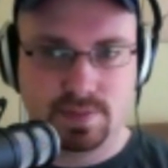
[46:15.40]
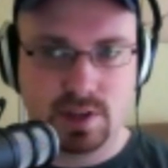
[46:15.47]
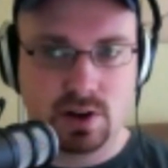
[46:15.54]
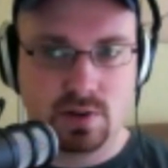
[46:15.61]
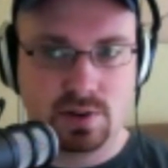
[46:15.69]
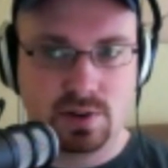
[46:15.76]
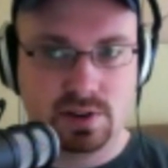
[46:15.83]

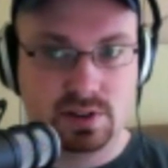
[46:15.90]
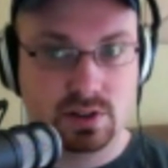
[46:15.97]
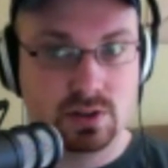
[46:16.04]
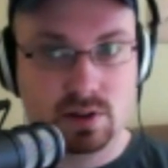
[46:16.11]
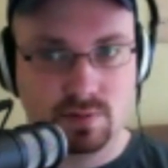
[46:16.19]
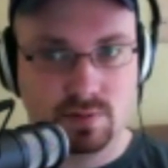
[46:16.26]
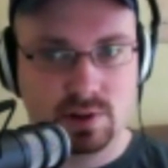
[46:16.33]
still a
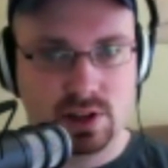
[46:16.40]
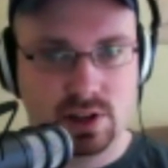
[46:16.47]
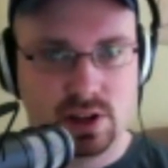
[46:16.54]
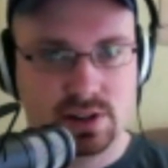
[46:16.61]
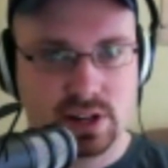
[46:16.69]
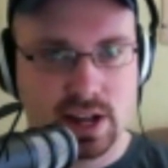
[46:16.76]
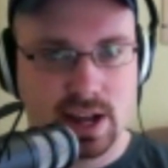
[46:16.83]
really
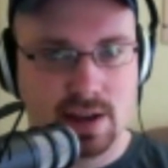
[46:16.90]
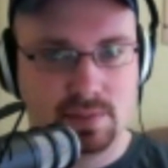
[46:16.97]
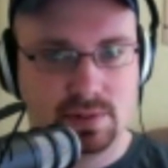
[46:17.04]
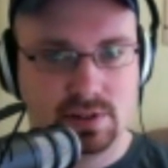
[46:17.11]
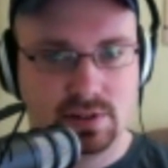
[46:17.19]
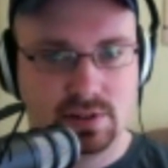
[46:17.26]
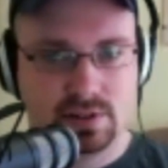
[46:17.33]
untapped
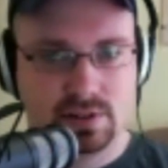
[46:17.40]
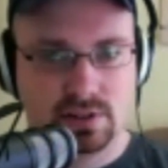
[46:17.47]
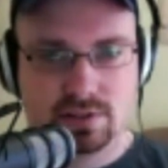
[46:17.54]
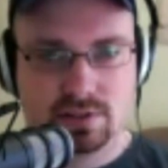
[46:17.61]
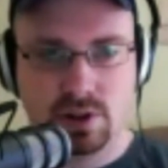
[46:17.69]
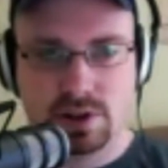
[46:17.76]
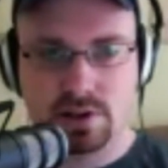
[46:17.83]

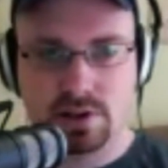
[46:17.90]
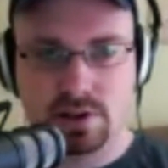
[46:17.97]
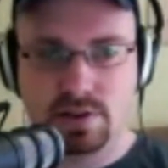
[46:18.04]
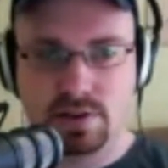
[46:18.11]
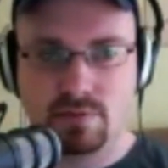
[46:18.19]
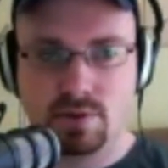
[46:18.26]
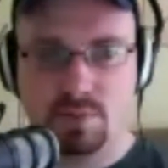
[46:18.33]
what
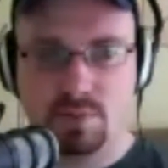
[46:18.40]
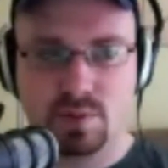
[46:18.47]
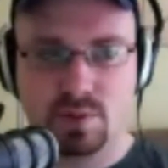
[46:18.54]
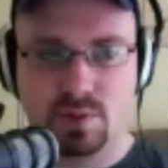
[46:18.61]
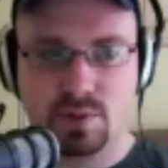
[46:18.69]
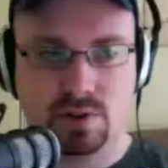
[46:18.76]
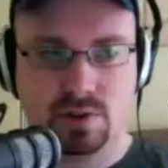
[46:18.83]
people could
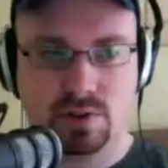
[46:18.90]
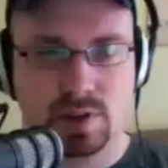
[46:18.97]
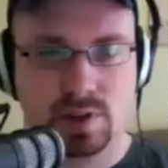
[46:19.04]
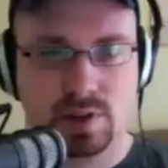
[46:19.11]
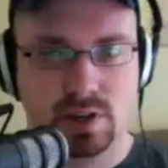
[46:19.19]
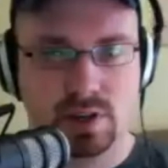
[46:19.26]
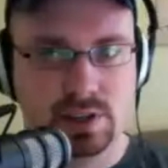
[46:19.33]
really be
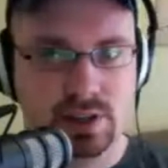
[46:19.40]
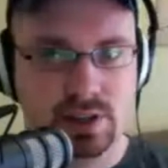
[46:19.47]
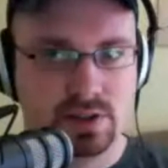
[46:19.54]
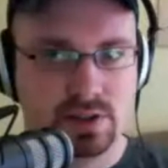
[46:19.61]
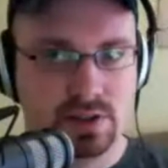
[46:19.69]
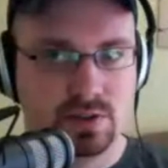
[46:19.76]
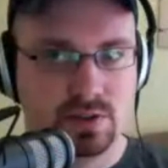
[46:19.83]
doing there.
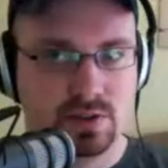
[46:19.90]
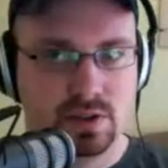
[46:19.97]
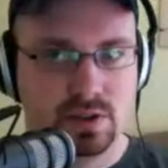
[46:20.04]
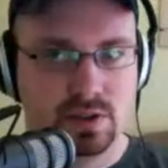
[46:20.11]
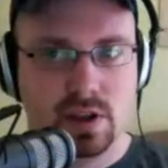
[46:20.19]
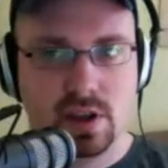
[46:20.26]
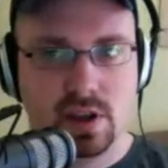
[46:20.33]
So
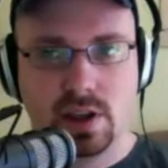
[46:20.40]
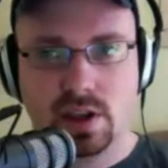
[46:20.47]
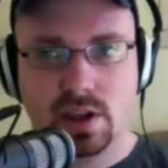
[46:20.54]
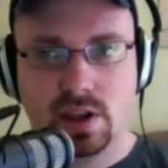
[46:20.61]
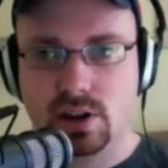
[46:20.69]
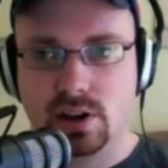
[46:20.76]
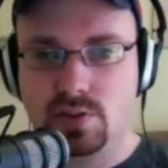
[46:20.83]

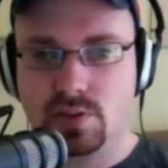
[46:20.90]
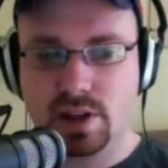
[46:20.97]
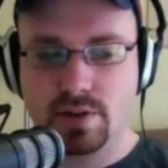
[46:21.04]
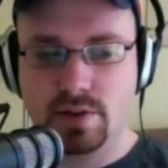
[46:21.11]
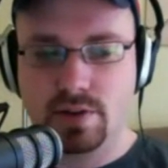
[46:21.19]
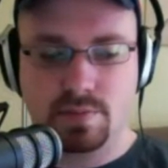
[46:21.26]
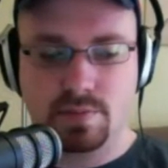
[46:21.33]

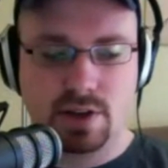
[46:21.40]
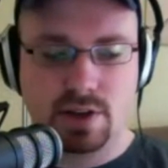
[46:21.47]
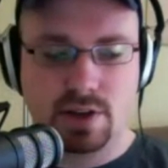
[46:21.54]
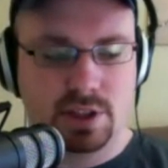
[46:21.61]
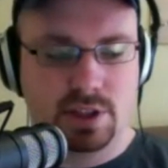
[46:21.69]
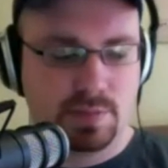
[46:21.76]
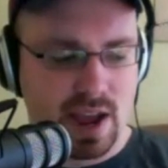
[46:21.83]
play with the
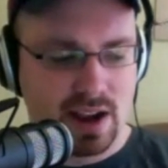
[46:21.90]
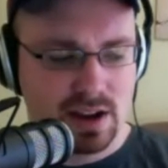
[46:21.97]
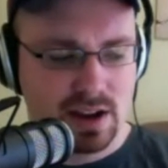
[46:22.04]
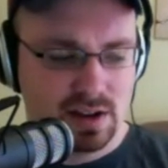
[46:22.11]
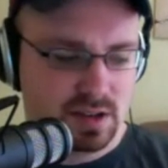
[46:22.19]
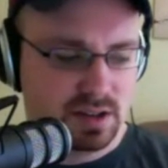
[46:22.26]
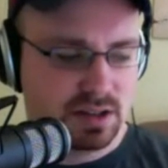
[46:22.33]
package
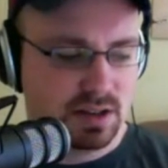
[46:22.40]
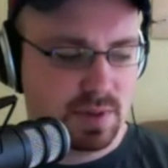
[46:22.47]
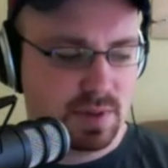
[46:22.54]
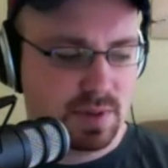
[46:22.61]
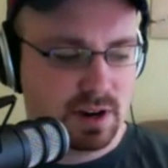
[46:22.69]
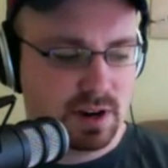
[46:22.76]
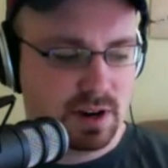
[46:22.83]
system
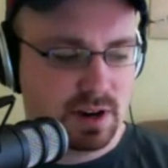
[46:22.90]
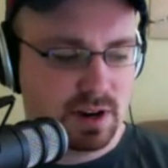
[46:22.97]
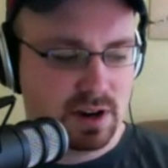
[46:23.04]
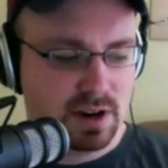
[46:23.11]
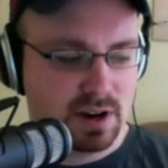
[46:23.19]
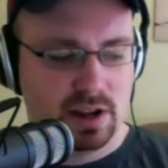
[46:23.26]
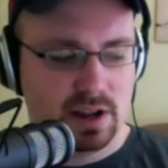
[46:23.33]

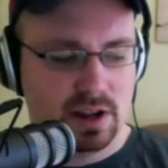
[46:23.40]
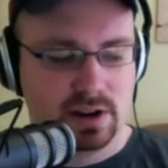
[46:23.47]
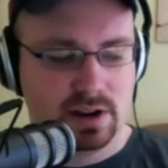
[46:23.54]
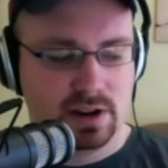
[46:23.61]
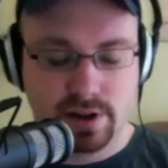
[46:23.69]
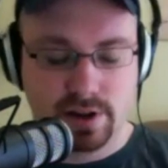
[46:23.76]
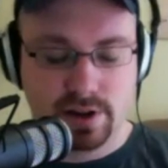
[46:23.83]

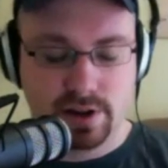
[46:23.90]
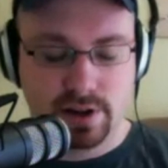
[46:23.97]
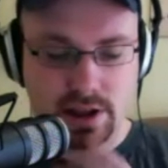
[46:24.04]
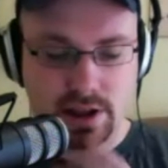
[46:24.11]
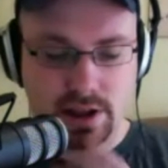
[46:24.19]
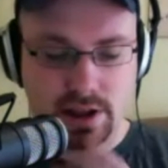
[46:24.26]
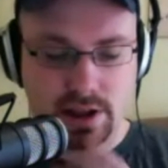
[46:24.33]
and come
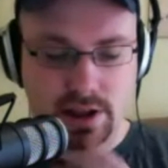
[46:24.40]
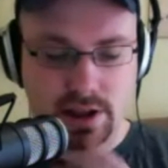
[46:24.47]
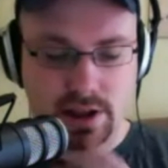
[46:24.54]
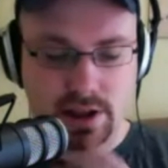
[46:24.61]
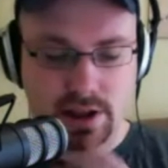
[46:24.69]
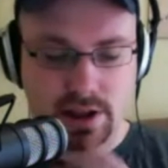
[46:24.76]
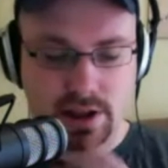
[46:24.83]
up with cool
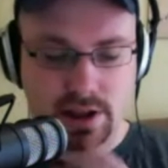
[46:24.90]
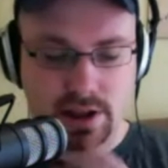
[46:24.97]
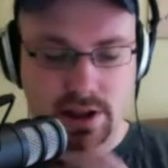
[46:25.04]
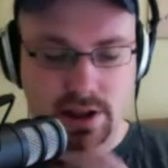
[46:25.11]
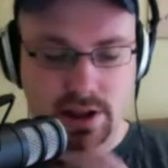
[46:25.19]
stuff to